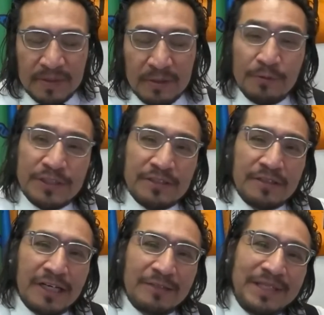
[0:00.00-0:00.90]
We should
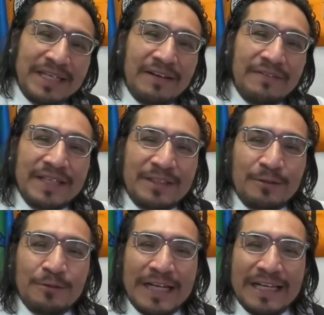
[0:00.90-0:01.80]
not be having
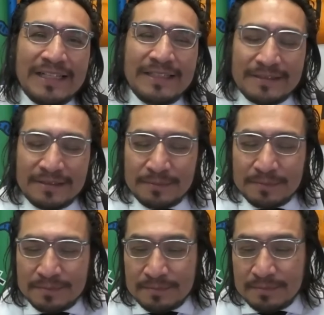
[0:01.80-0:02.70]
two Canadas,
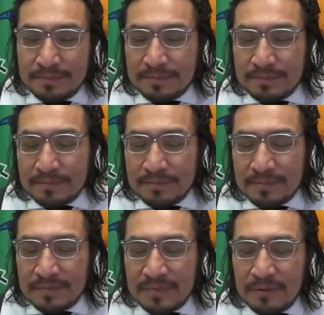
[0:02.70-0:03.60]

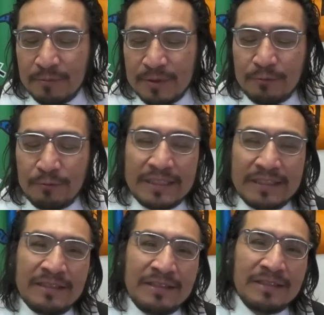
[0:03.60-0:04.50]
where one